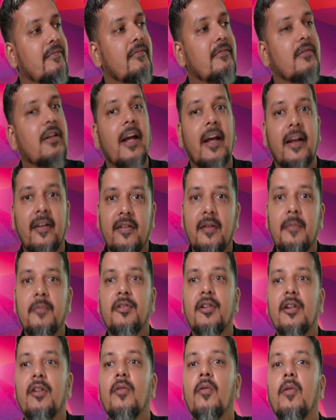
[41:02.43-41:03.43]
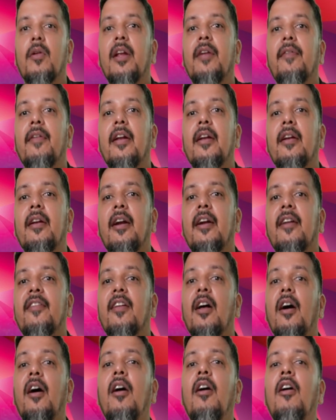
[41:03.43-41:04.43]
Exemption is only when it is
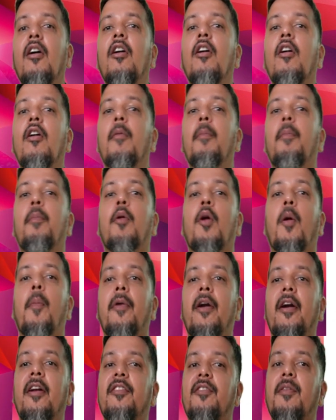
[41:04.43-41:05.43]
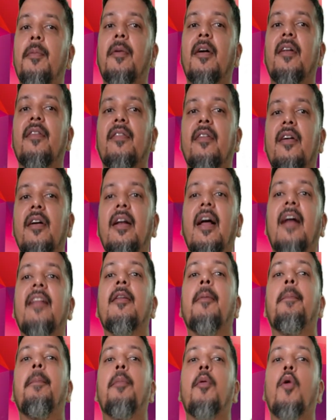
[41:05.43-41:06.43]
a proprietorship concern and the
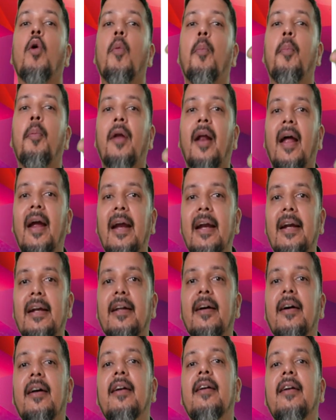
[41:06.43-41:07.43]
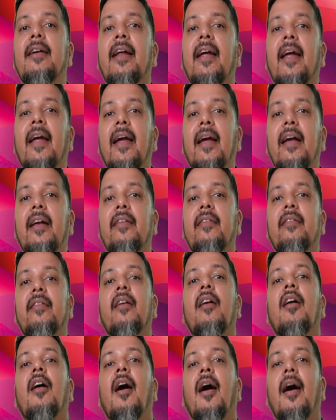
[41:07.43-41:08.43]
proprietor
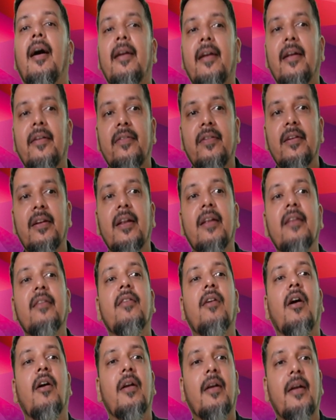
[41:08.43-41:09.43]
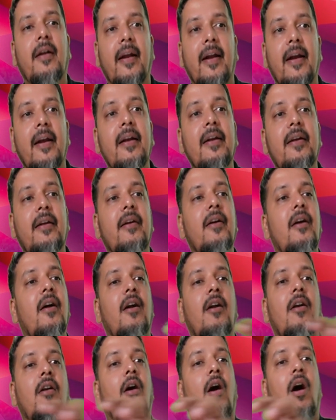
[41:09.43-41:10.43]
takes a residence on rent,
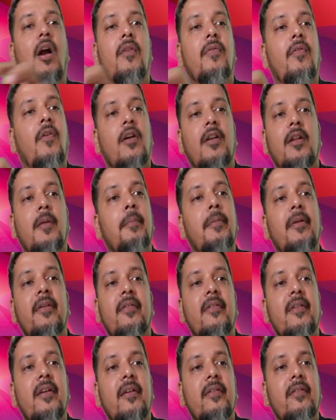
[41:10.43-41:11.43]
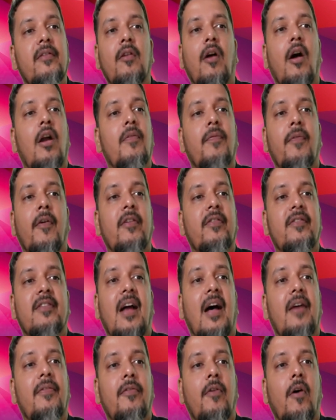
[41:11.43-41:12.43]
not for the business, not for
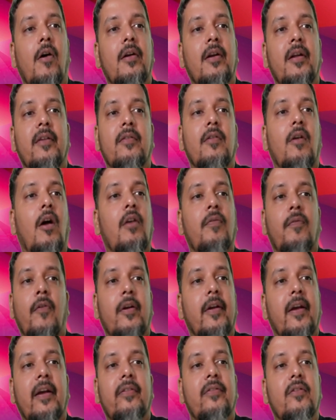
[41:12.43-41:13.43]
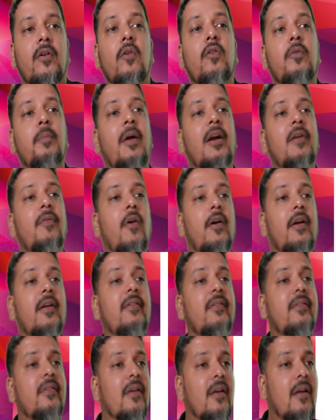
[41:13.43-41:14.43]
staff quarters, not for guest house, but for
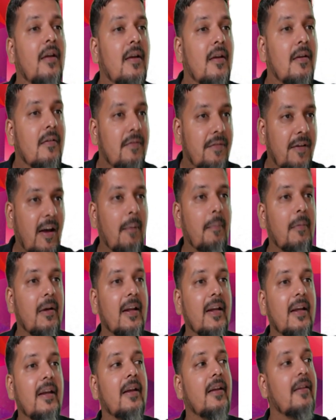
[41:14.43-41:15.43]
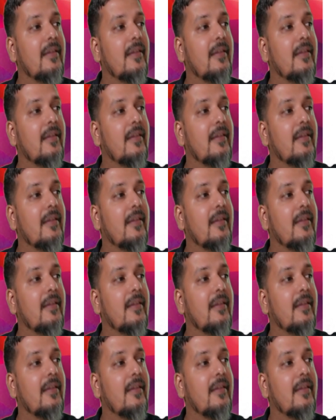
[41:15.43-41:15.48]
his family.